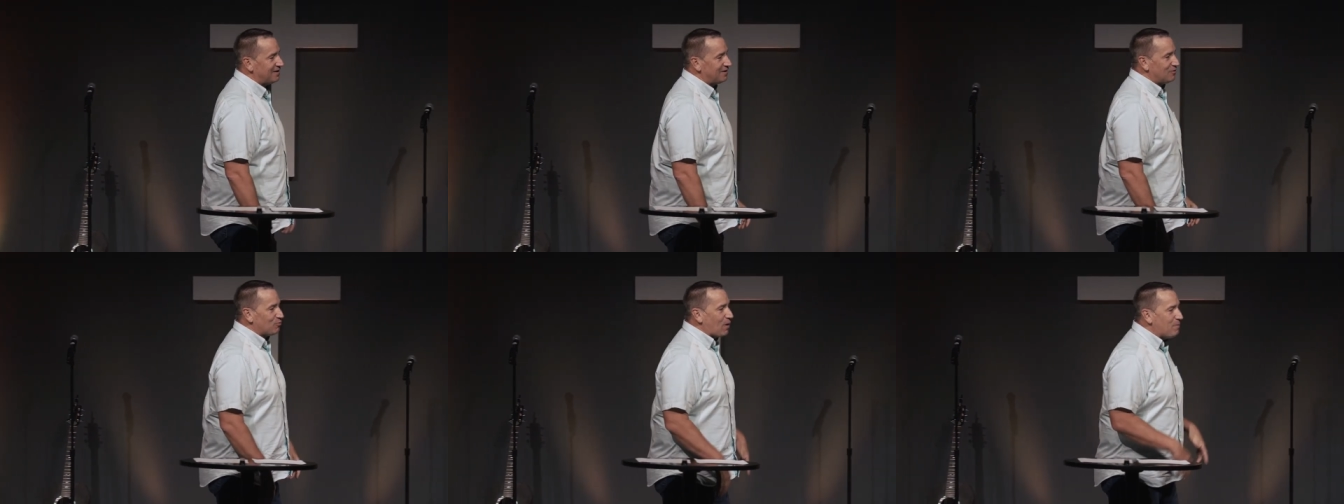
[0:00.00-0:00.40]

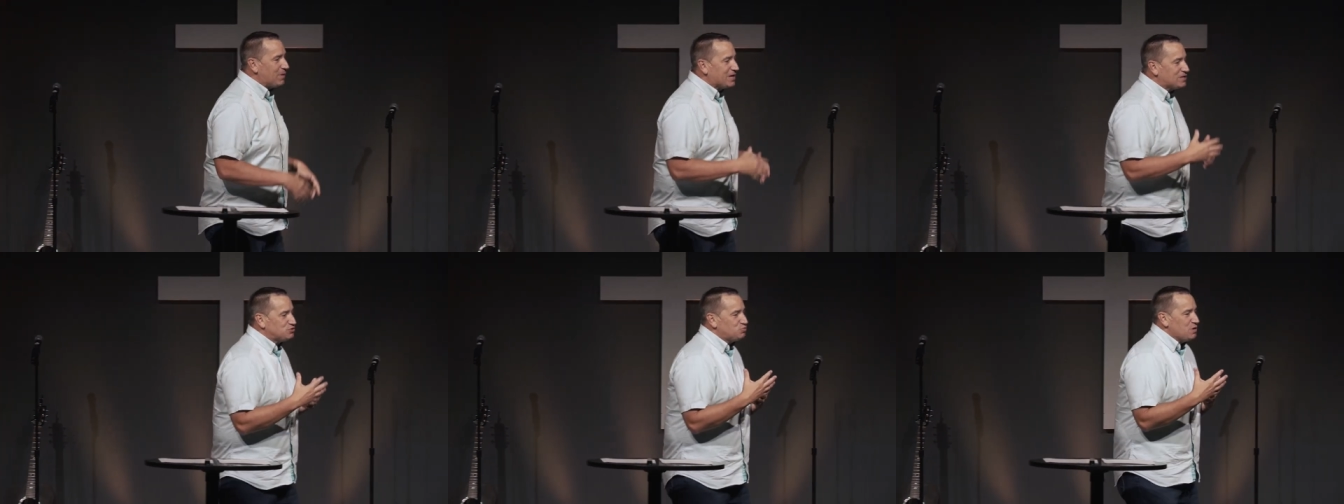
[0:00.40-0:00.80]
right?
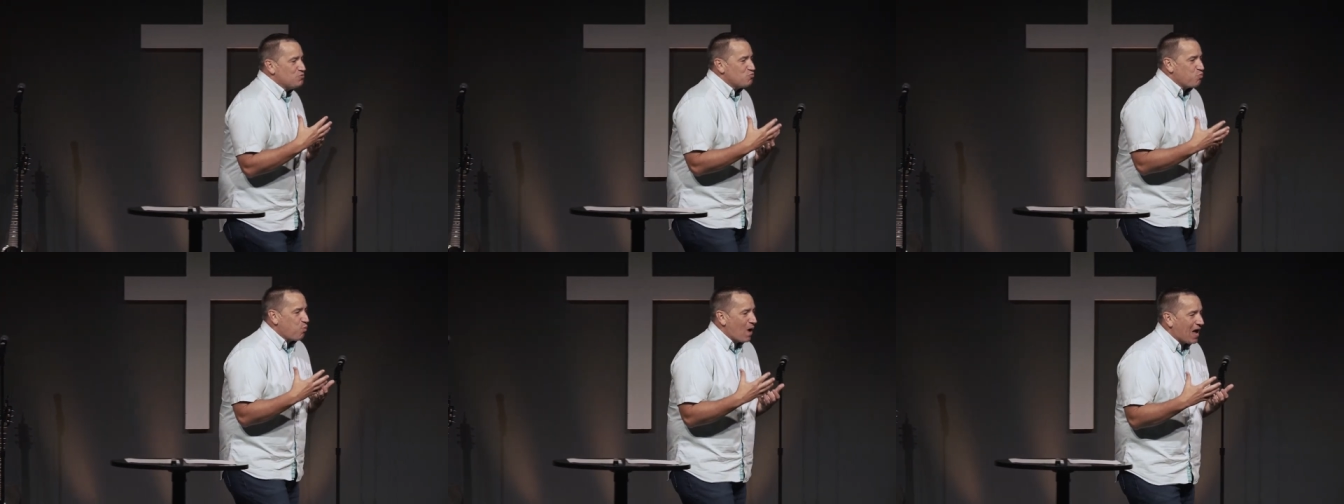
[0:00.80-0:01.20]
Because we
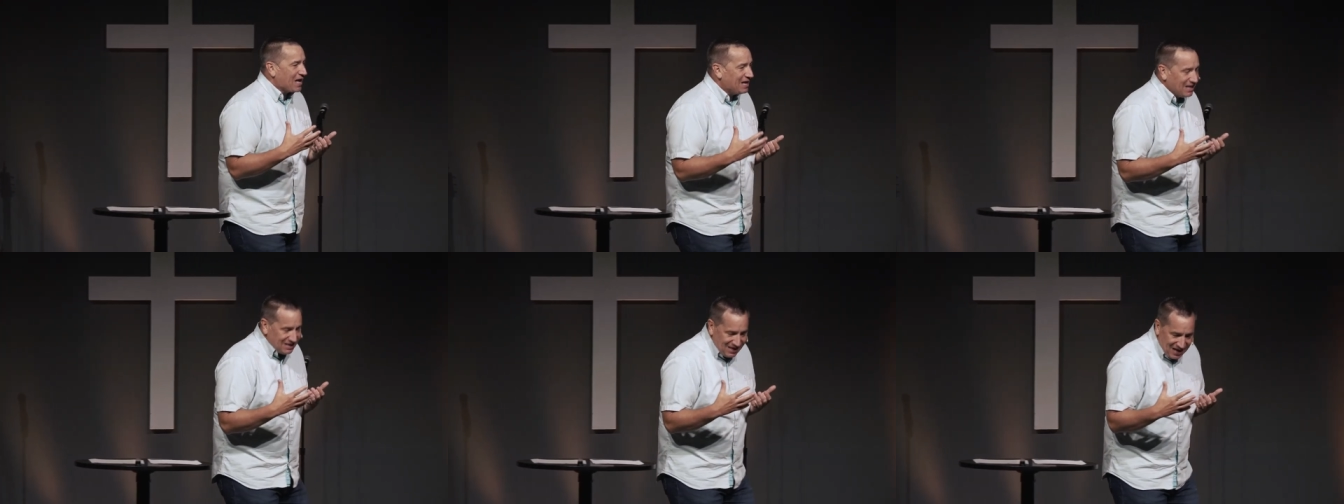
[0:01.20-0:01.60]

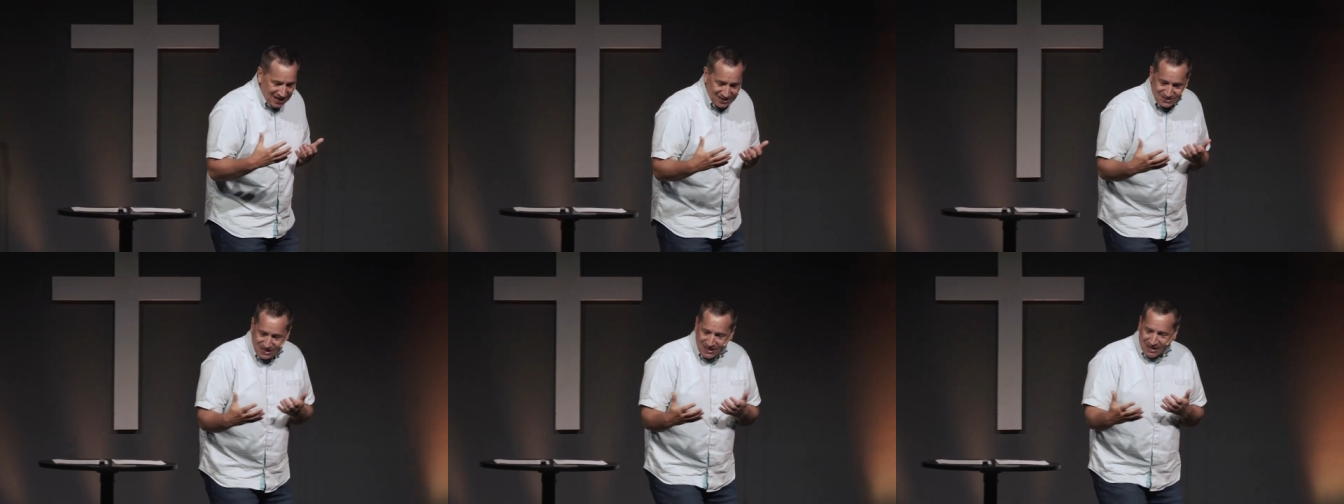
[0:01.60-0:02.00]

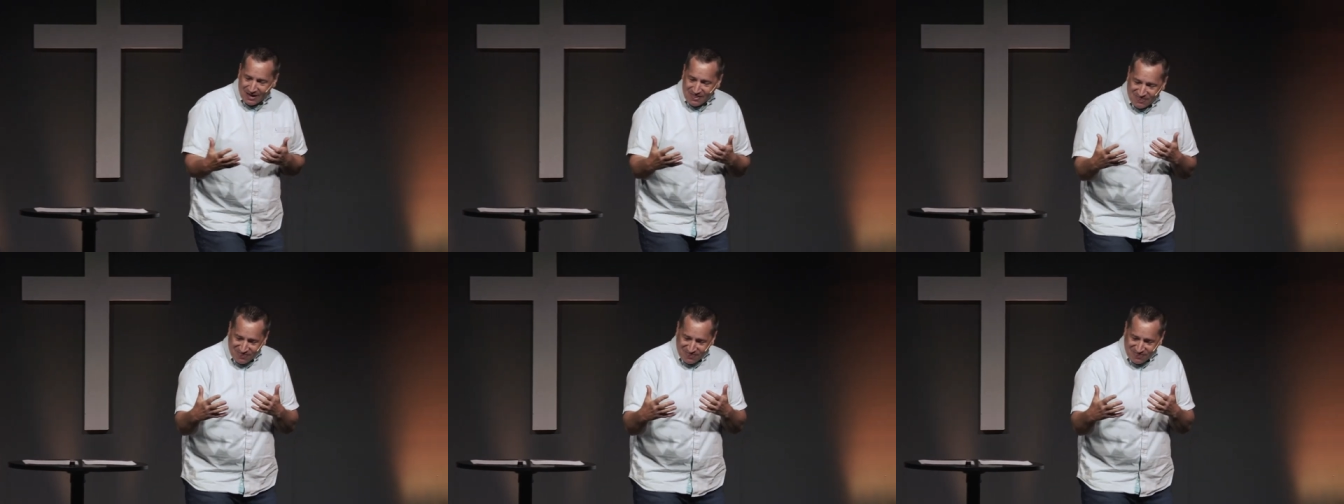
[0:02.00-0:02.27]
recognize uh,